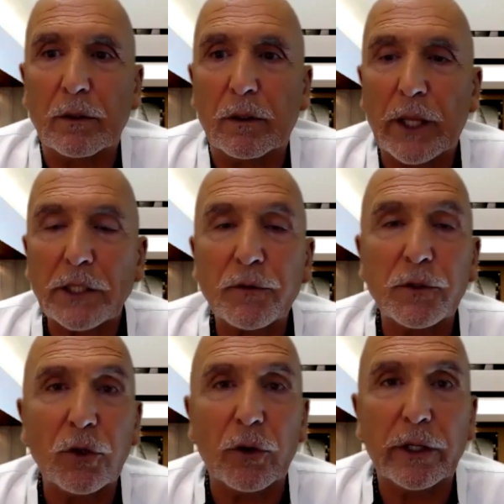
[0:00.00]
thanks for
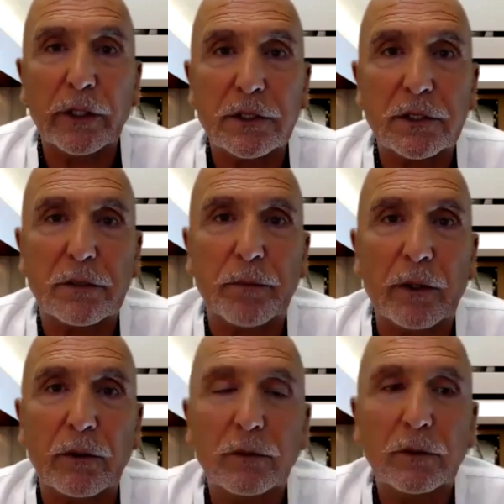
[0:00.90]
joining us,
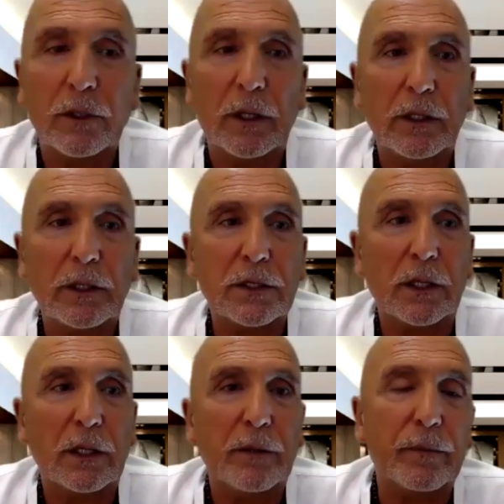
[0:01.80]
Beryl. And it's
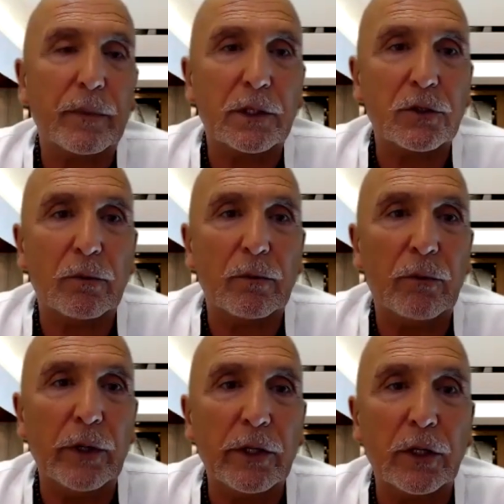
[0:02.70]

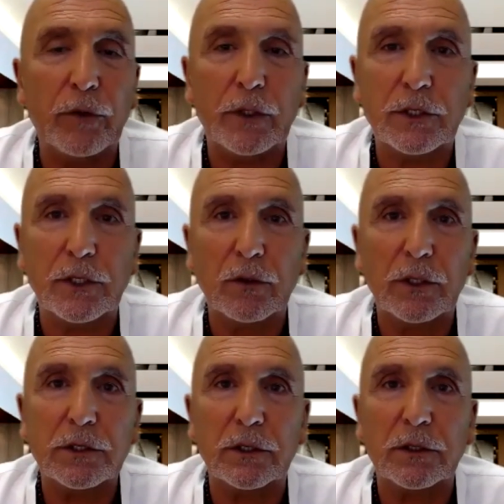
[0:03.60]
really good of you to do
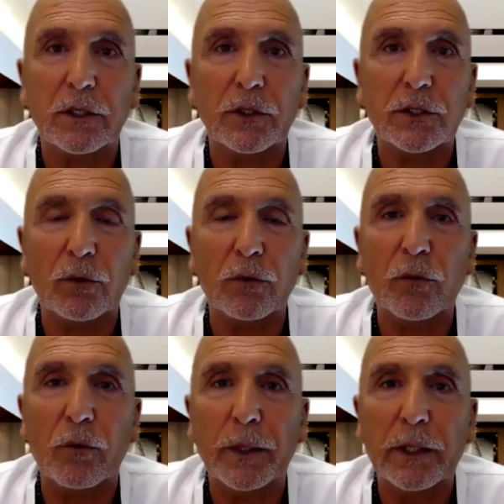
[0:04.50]
this and do this talk
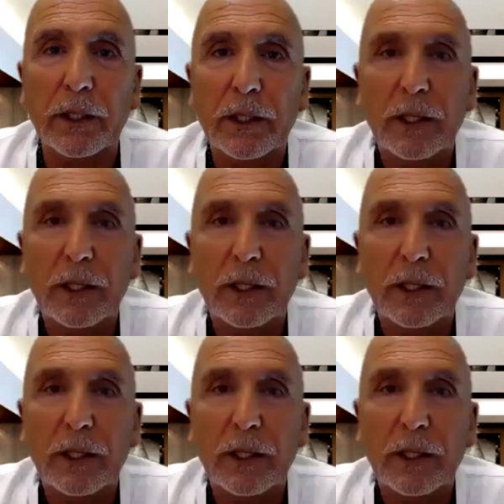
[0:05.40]
for me.